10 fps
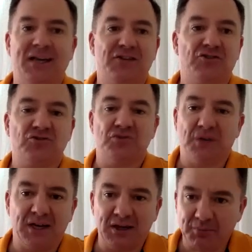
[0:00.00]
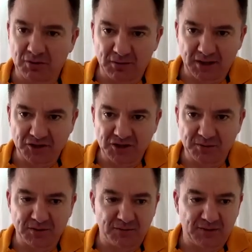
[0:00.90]
it's true in any of my
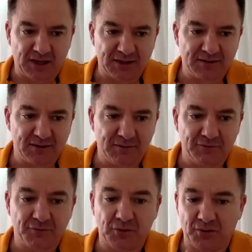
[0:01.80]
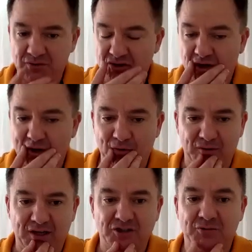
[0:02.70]
relationships that have lasted for a long time my
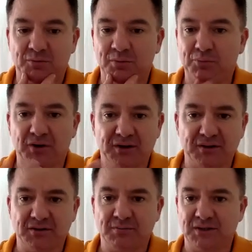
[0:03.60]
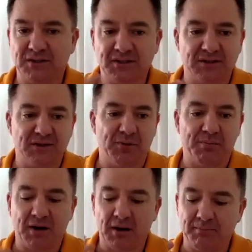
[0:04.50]
relationship with my brothers my sister my
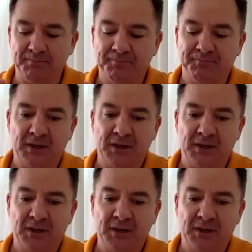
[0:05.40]
mum